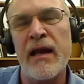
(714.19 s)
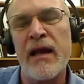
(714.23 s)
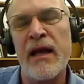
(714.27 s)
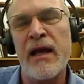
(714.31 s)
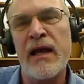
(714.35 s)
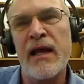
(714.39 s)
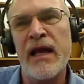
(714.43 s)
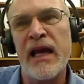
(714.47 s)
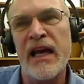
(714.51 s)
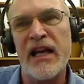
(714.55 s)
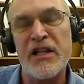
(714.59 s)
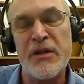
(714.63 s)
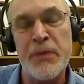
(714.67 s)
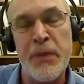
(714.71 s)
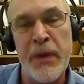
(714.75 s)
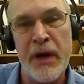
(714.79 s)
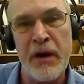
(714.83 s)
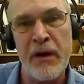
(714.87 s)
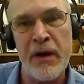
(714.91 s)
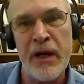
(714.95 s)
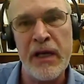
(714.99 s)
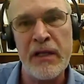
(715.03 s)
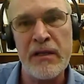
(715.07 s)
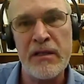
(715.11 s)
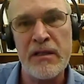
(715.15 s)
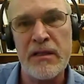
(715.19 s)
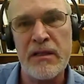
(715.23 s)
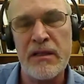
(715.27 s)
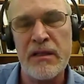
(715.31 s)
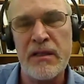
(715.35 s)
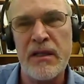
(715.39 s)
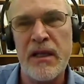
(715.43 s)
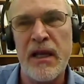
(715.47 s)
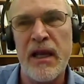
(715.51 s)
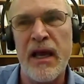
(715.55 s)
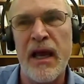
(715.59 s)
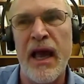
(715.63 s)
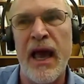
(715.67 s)
experience
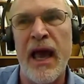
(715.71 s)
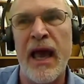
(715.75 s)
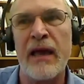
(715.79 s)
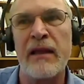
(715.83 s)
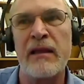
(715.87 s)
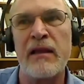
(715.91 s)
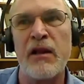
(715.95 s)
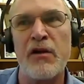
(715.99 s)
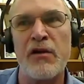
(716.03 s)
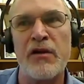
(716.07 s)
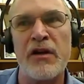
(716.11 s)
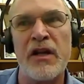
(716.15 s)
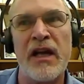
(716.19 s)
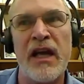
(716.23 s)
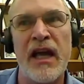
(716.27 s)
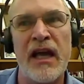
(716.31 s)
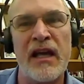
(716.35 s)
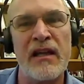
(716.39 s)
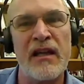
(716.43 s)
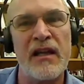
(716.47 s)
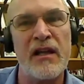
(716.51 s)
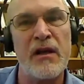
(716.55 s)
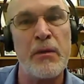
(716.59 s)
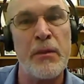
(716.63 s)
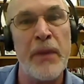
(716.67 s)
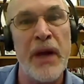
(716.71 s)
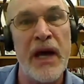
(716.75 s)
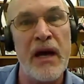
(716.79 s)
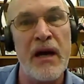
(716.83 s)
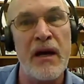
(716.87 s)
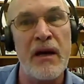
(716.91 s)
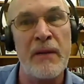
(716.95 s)
and learn to get a little better.